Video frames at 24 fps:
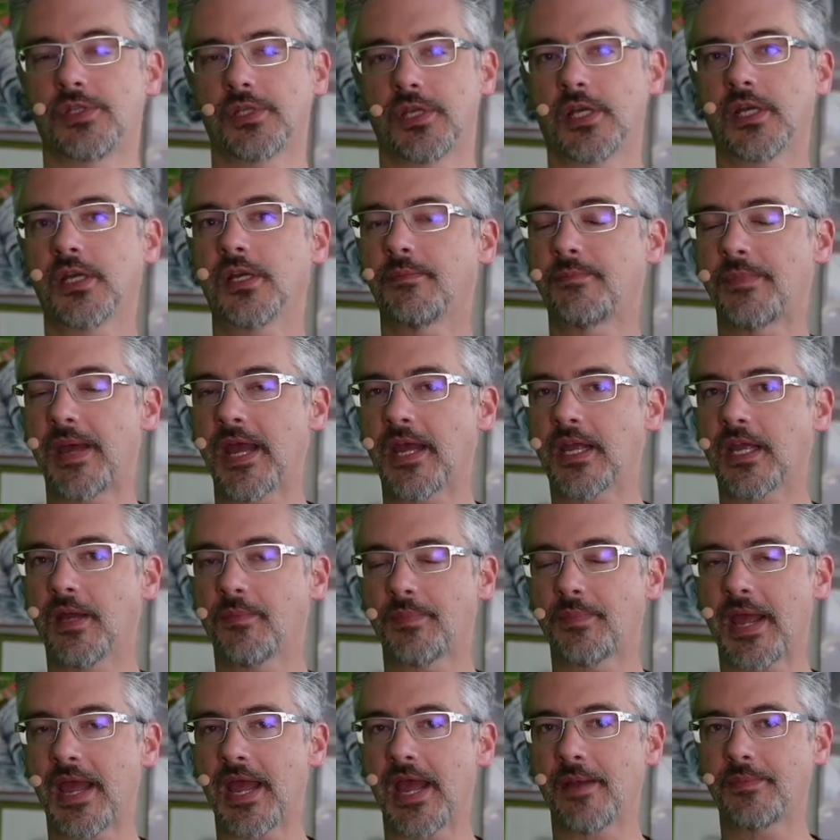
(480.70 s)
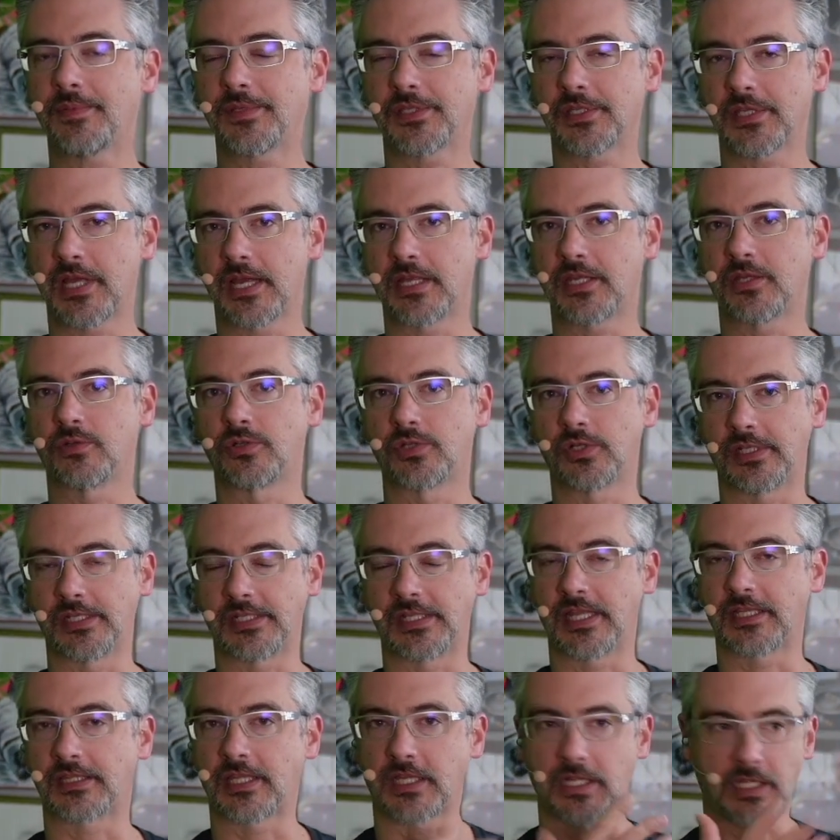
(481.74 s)
uh, backup apps. I usually
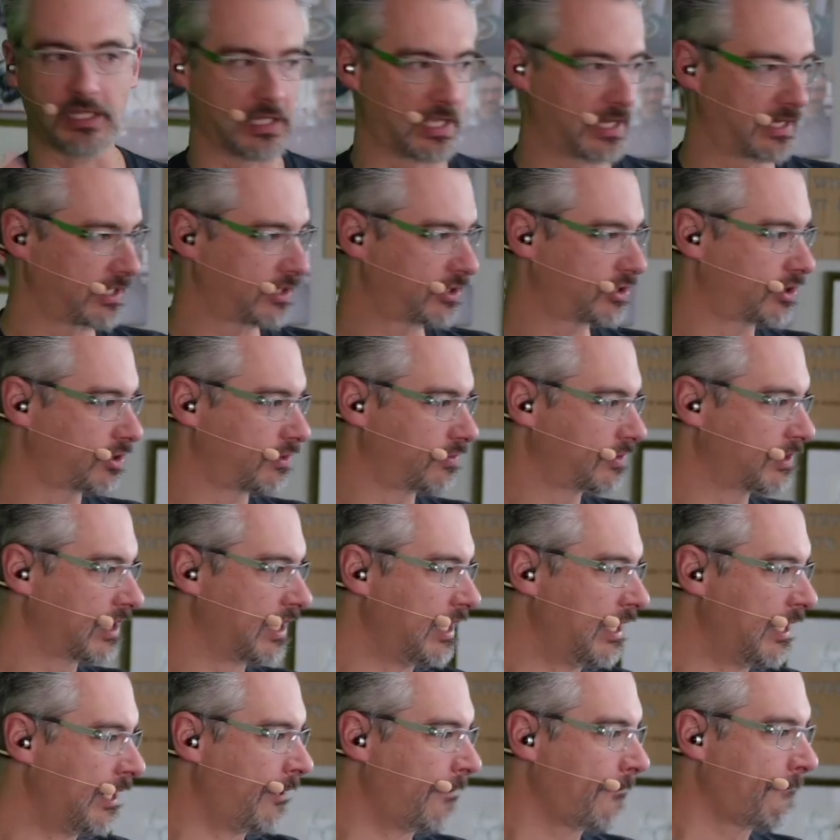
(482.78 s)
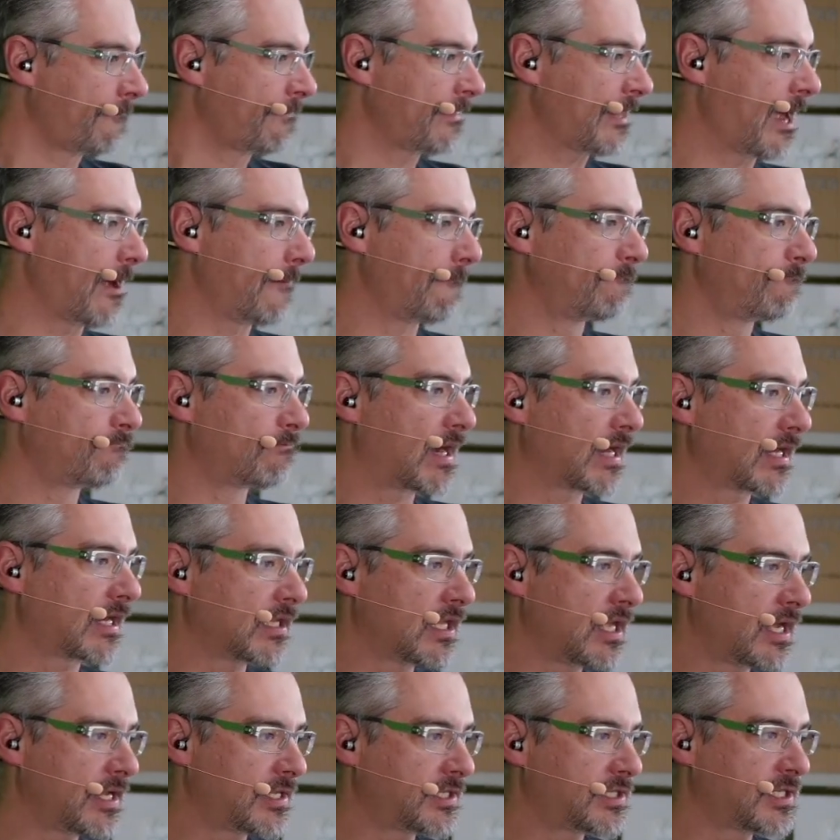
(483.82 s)
let the client choose. Um, my
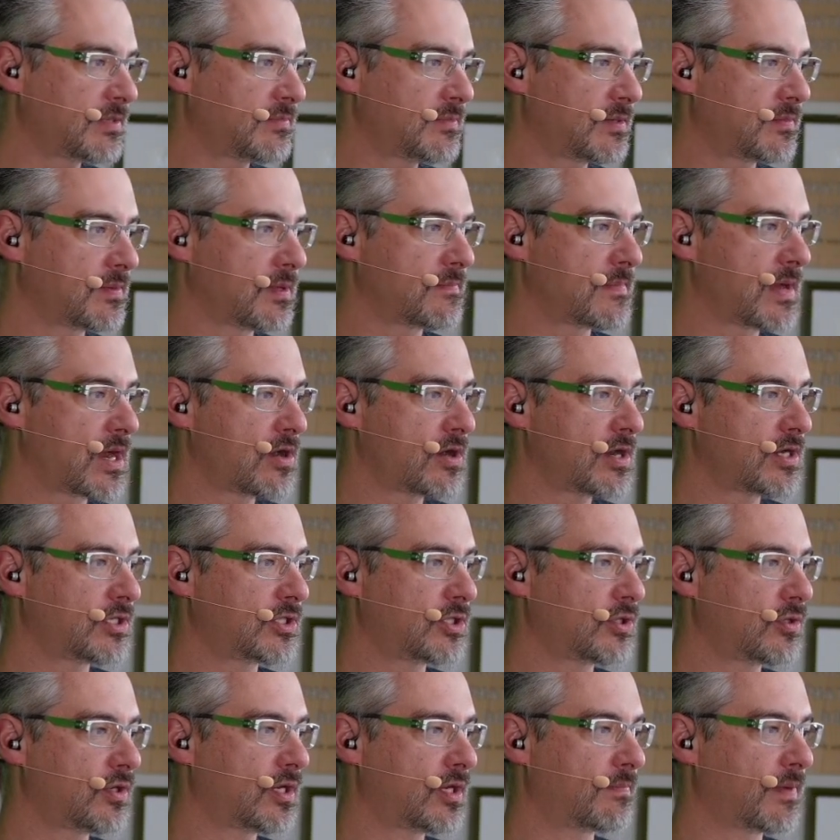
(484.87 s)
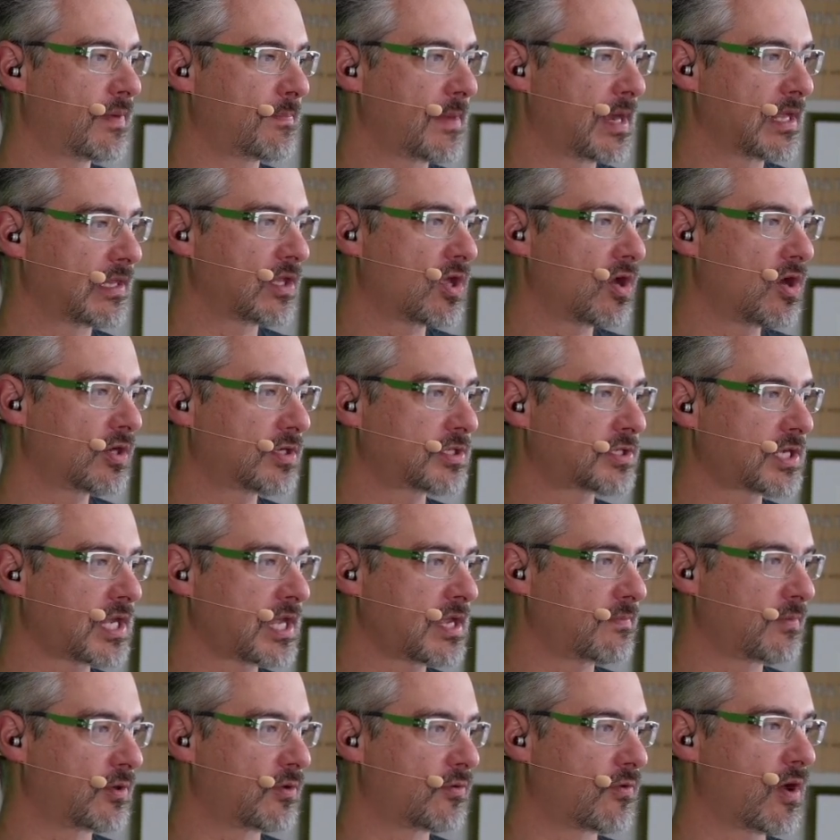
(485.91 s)
clients seem to be married to it, but my logs
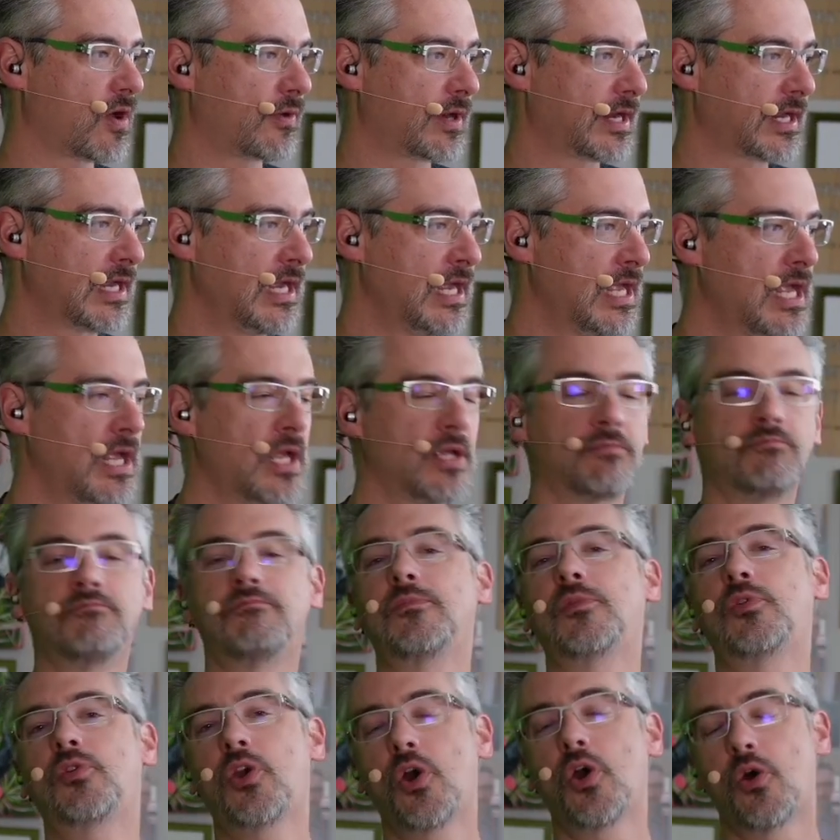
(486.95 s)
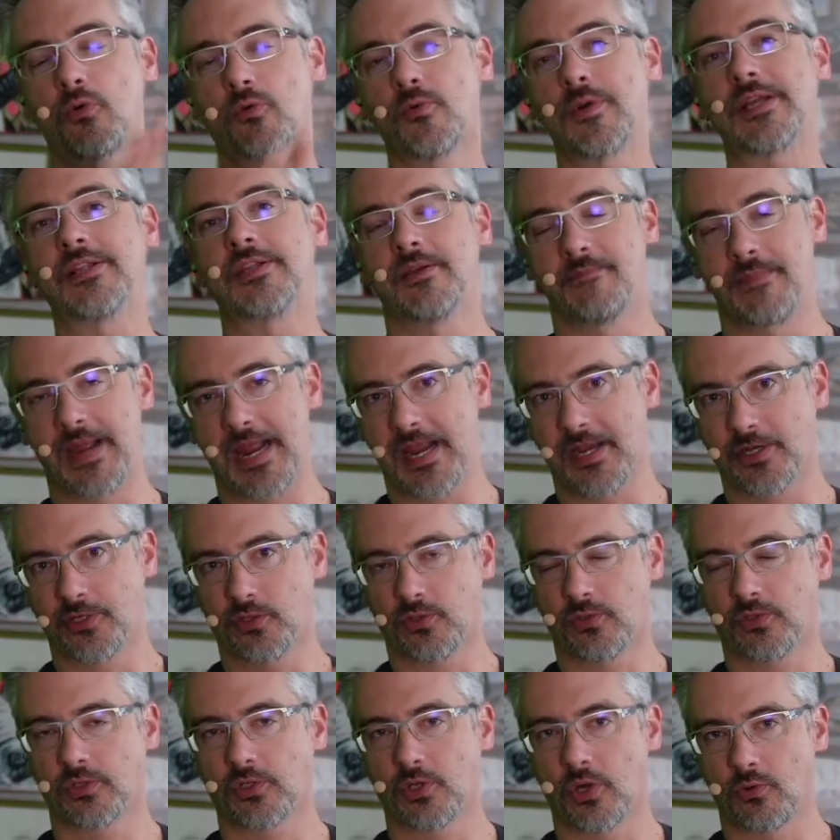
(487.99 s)
keep growing. Go read the
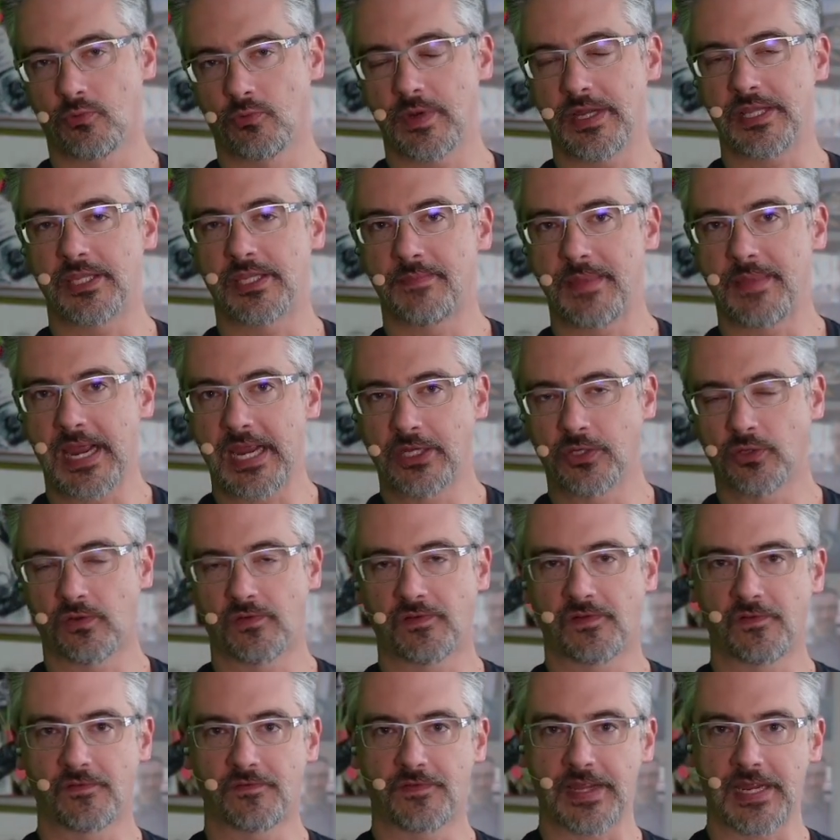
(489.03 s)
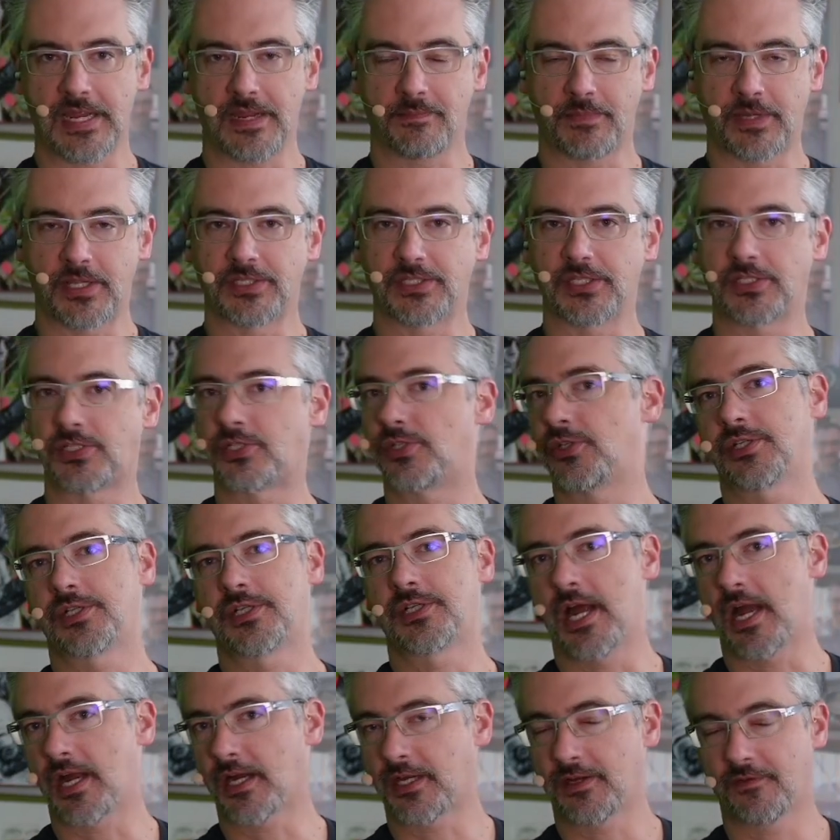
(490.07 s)
manual. Go read the manual for Veeam because it's
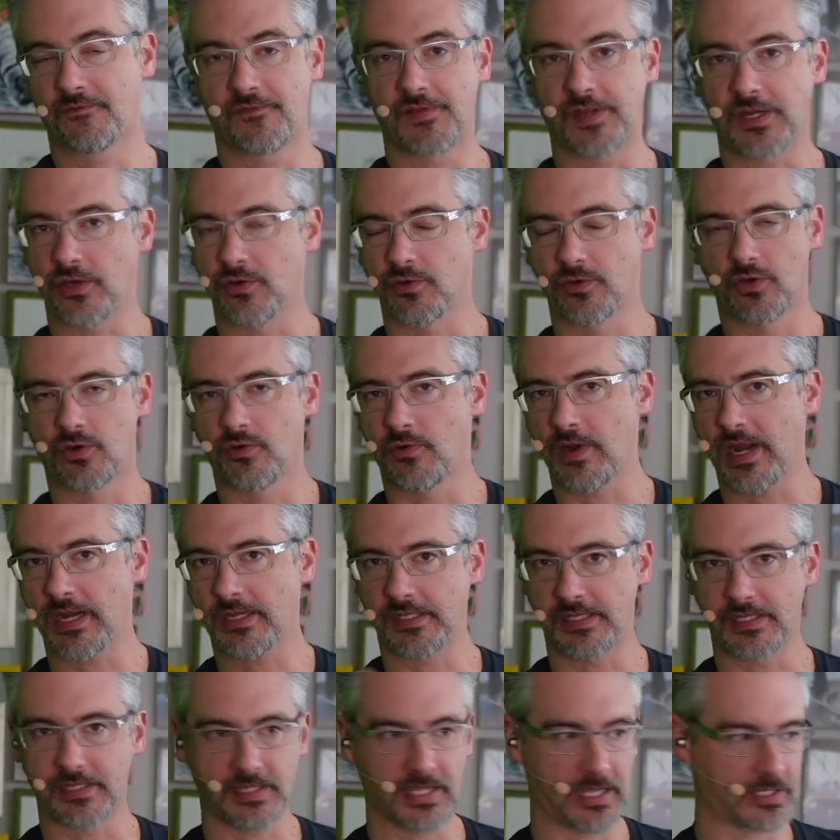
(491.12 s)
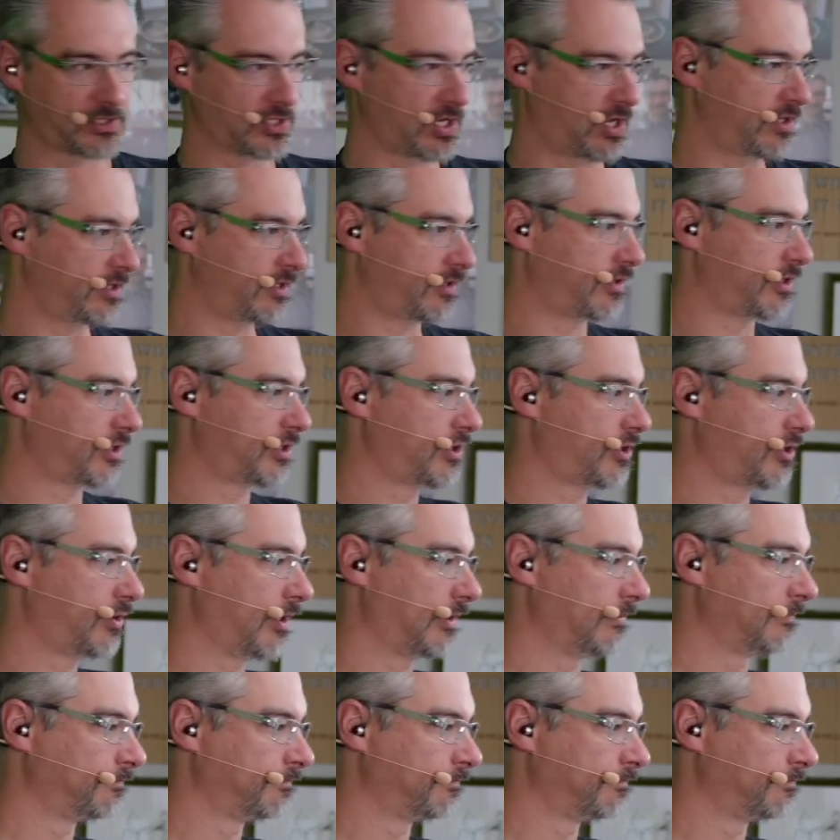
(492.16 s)
just not configured correctly. That's all there is to it.